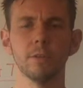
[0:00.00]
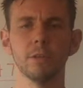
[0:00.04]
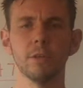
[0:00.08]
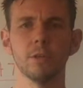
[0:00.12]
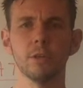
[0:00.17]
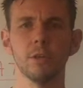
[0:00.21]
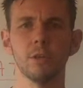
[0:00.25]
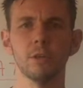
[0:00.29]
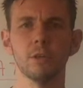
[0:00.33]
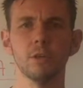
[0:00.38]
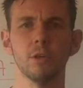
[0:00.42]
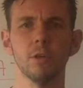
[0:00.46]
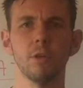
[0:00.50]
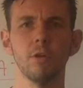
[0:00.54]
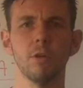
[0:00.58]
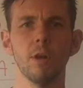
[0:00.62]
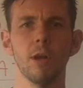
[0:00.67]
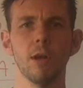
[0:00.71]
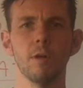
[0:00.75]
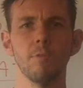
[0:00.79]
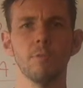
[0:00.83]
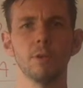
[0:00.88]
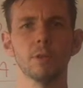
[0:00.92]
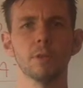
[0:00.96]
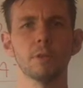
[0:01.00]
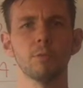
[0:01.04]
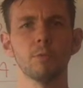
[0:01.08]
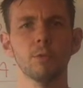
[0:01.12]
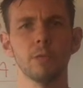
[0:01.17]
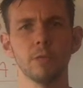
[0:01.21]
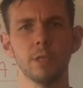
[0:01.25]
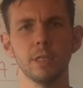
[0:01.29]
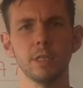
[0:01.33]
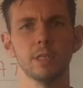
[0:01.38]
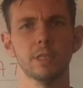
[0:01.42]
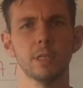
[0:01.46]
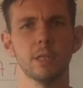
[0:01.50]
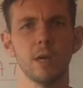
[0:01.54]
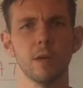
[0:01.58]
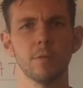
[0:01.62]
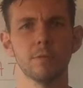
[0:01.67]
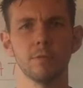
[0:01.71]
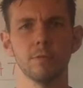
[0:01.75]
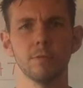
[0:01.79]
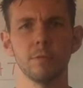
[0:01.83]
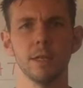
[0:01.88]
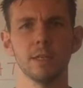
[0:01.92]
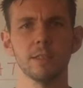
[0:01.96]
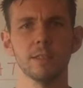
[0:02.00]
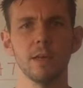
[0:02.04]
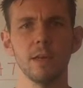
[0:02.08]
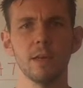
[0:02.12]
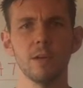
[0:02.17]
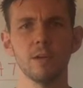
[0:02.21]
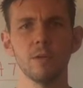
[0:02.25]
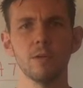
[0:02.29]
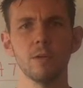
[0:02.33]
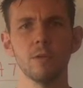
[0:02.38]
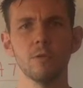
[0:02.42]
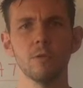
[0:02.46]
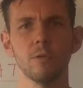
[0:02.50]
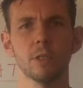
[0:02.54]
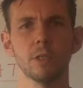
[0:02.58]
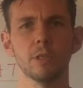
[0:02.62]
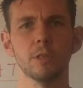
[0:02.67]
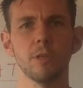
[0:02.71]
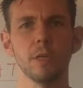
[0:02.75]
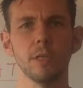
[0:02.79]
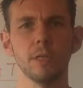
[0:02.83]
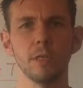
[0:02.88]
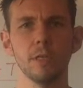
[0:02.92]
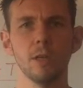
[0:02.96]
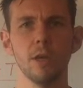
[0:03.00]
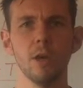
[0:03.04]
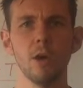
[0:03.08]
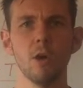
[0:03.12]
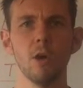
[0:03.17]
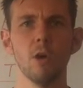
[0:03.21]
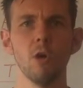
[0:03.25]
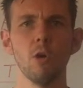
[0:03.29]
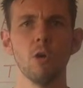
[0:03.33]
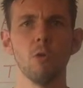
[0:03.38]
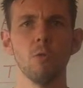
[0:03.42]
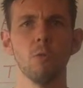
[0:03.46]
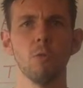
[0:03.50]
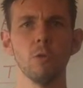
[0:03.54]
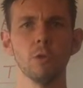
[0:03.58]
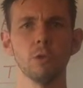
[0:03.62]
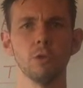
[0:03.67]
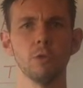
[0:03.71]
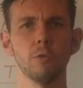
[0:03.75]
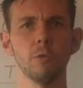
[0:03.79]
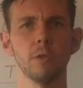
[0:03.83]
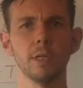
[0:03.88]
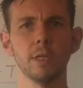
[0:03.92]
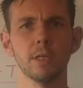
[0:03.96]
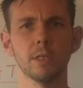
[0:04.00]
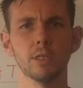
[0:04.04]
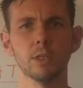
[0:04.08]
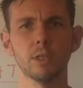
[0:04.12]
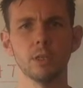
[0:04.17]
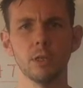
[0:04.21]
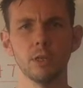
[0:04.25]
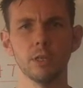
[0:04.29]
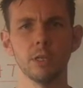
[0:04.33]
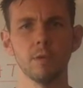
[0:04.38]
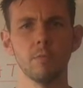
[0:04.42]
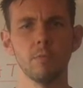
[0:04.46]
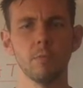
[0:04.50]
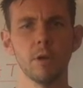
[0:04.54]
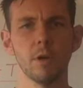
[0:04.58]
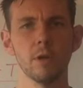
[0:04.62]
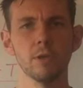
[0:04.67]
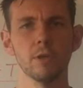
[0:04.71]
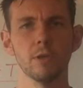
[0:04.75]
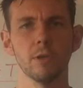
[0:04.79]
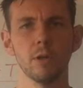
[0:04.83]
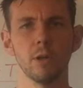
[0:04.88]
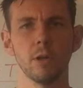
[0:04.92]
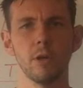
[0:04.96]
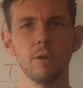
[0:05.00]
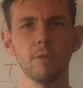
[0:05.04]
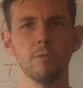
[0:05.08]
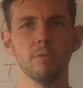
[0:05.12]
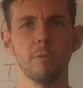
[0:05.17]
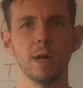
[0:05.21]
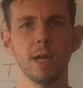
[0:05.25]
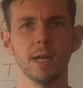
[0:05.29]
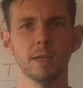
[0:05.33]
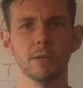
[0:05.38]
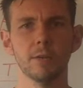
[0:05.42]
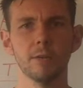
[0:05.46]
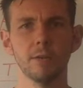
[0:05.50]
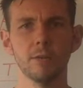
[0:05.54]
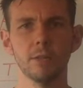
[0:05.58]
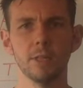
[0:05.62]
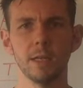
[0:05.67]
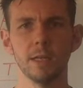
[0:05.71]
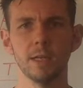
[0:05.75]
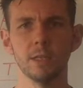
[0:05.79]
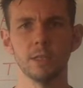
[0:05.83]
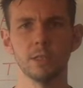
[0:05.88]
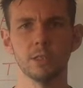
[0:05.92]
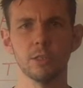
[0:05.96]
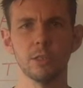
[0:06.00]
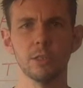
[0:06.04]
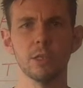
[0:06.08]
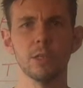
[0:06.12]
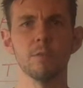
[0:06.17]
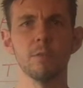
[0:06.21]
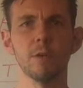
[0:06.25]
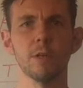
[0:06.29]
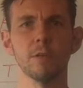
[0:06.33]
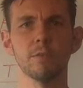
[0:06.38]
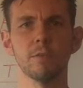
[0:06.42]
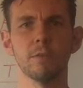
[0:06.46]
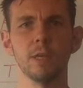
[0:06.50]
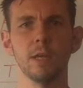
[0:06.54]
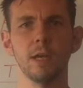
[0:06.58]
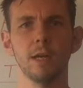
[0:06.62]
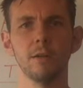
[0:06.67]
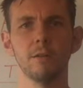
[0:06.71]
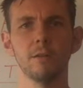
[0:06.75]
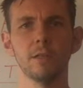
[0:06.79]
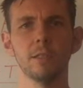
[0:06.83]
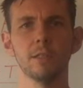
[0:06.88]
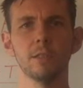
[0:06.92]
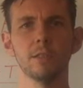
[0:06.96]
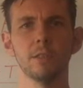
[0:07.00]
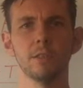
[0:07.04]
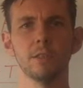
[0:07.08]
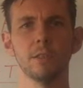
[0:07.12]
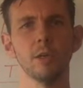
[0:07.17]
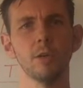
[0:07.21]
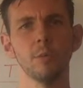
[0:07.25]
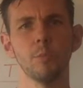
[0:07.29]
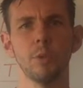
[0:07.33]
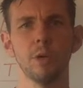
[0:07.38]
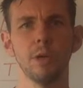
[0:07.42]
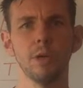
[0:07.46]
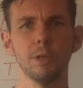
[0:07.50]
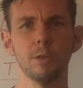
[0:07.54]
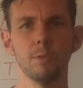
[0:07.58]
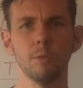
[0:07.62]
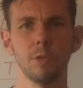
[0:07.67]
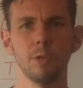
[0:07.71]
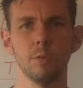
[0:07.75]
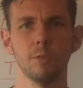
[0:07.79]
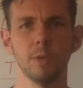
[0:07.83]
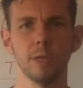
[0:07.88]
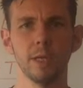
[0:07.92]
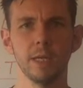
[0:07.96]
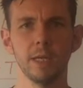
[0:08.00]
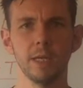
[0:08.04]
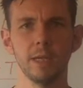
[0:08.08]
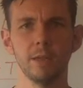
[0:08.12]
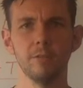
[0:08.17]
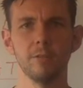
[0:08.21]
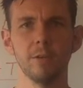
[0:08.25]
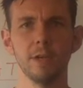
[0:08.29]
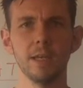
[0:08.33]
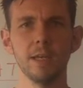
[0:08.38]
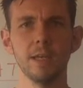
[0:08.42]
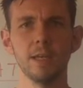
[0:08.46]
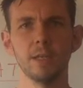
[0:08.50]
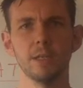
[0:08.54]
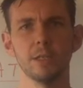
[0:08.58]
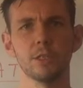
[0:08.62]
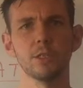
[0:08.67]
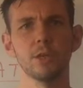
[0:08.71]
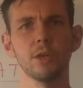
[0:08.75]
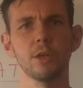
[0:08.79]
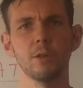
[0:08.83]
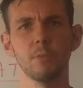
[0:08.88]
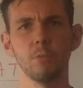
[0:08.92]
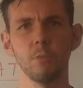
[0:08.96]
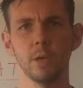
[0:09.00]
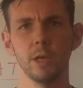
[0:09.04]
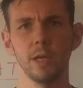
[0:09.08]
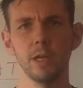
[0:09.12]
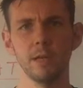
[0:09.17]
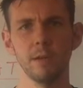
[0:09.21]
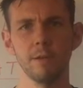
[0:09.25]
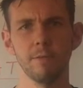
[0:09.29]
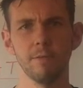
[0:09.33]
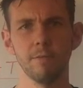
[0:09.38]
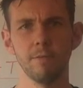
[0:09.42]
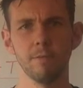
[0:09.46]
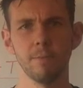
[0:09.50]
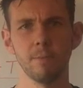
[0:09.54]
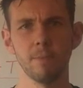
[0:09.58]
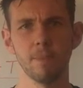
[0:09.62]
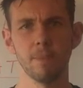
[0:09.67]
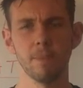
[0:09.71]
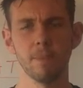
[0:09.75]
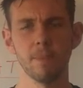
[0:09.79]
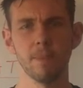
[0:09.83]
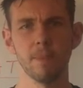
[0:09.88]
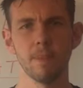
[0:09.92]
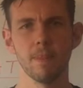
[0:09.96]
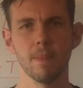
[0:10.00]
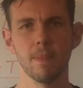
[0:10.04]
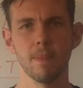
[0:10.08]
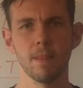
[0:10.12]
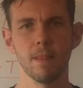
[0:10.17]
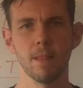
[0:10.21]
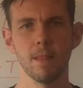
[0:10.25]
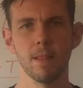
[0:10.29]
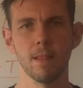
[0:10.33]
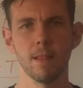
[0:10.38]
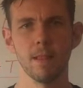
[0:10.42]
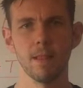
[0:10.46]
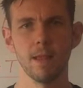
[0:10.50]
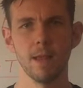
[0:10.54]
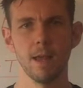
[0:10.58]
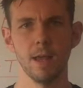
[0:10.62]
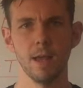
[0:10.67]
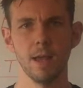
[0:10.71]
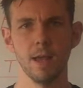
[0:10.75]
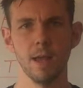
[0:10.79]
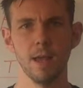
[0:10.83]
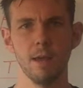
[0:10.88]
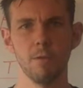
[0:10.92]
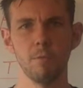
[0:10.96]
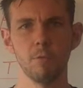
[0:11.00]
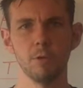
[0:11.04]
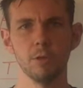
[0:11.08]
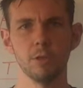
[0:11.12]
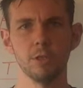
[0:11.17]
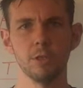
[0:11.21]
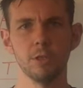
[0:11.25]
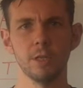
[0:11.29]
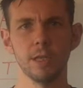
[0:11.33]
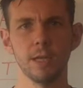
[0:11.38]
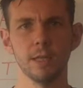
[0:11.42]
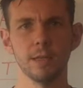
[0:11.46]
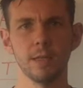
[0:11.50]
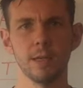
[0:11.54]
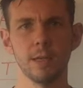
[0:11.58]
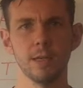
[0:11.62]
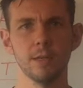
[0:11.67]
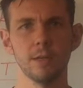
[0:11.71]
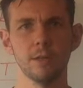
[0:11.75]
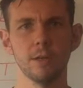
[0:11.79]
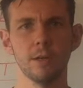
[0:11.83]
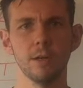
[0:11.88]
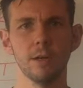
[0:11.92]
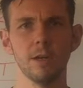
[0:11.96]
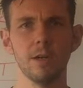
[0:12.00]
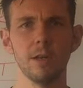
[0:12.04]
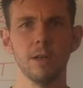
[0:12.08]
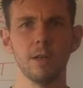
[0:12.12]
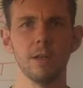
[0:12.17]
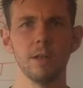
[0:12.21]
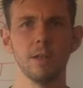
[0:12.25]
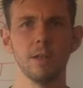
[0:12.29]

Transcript: control how much proteins, carbs, and fats, how you know what you're eating. Once you eat a certain amount of macros and a certain amount of calories, your body will behave in a certain way. And once you get that there,